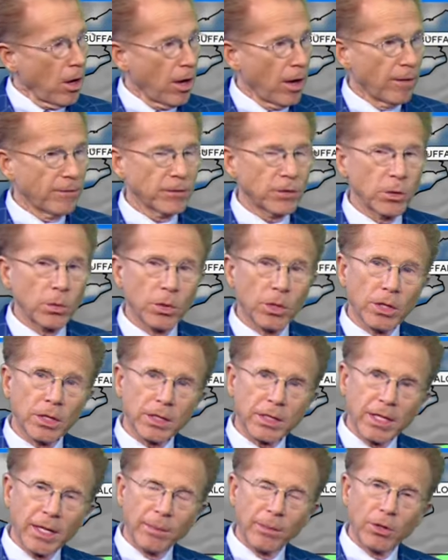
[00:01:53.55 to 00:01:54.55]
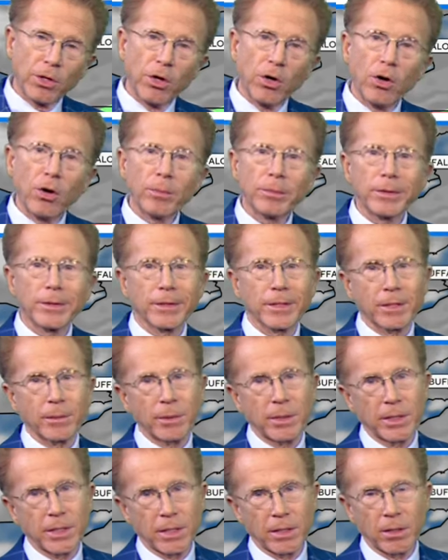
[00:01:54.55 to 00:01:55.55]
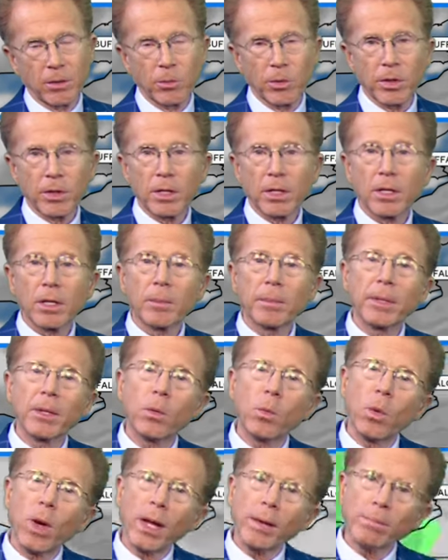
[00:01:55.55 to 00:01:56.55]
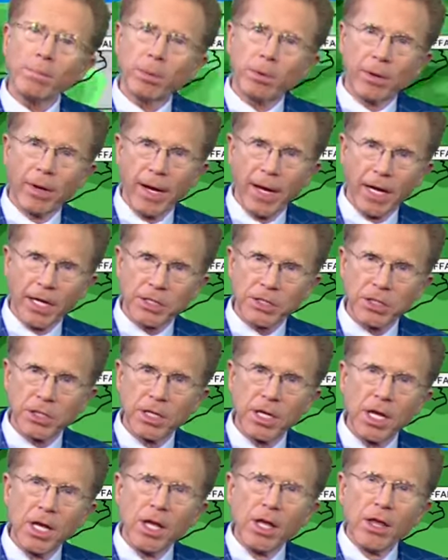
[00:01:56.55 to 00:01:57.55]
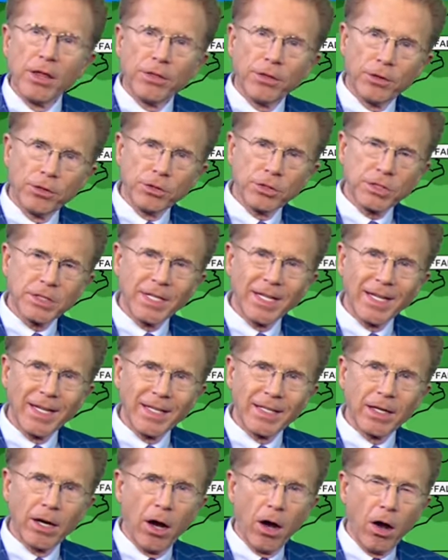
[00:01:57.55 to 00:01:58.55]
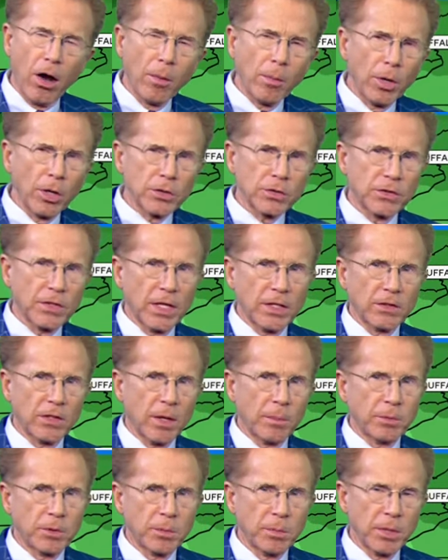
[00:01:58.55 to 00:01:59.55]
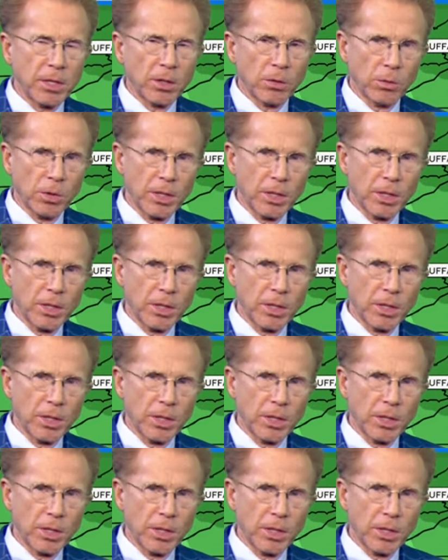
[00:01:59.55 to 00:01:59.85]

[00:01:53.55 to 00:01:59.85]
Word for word: Off to work, coming home, you're going to be dealing with a little bit of wiper action. Thursday almost sets up to be a